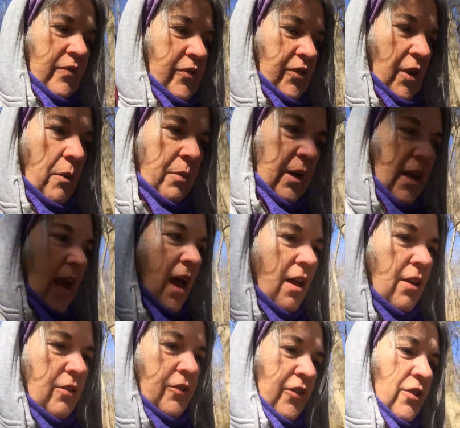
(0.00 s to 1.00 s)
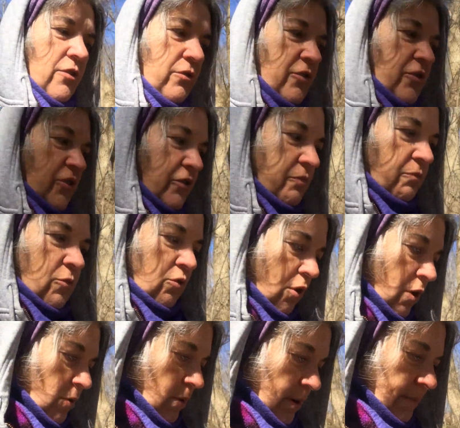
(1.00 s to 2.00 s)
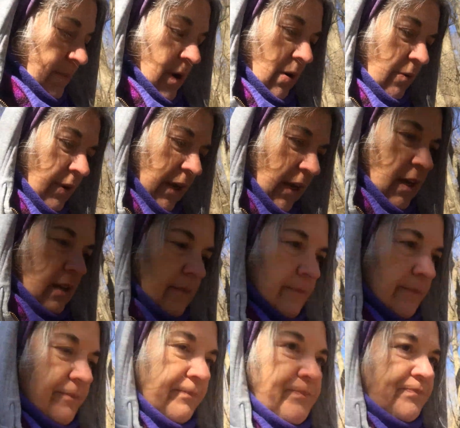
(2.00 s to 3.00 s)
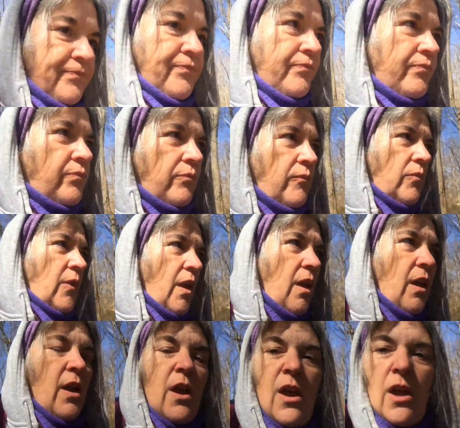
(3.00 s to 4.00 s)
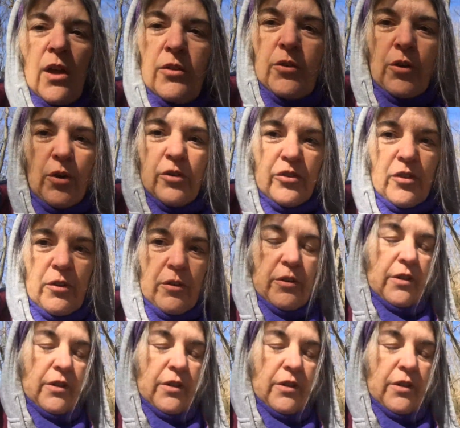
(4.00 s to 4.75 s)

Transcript: somebody else. You don't just grow up knowing it. Dogs are no